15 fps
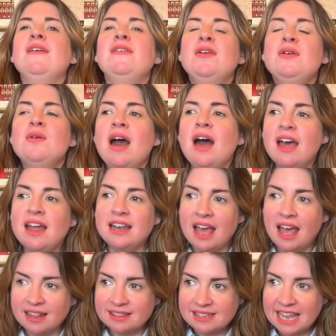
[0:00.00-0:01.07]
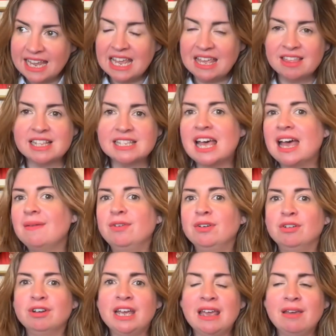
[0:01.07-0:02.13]
If you are taking that time
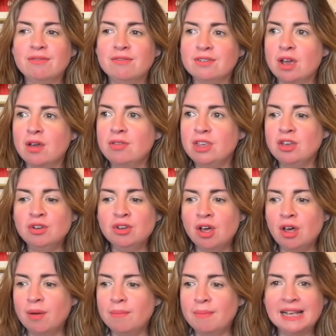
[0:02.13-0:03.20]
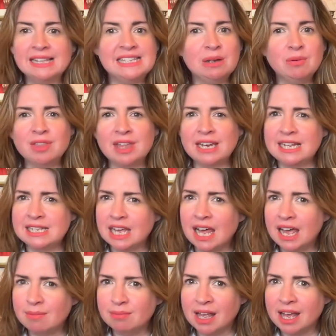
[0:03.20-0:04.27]
for grief, know that you're not messing with any
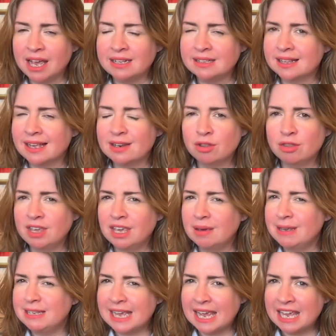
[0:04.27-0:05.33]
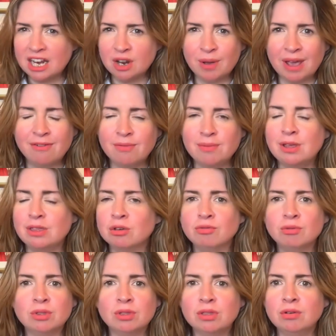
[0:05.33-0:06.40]
timelines. Like nothing can be taken away from you.
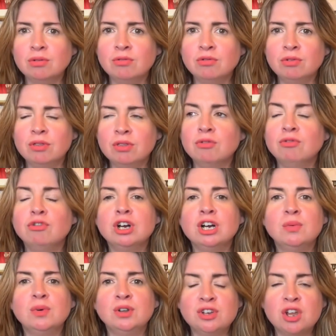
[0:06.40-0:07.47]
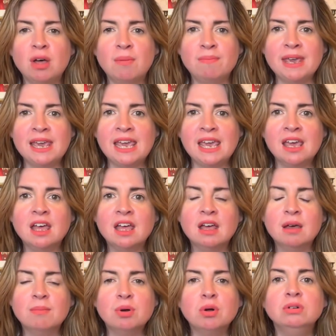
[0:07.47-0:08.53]
The rug will not be
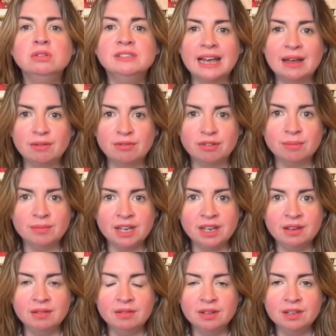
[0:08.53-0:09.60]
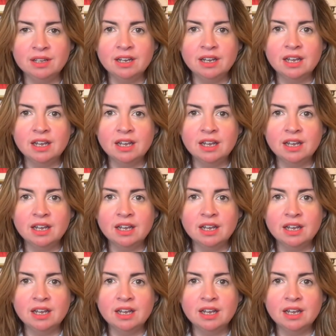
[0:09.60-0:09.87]
pulled out from you.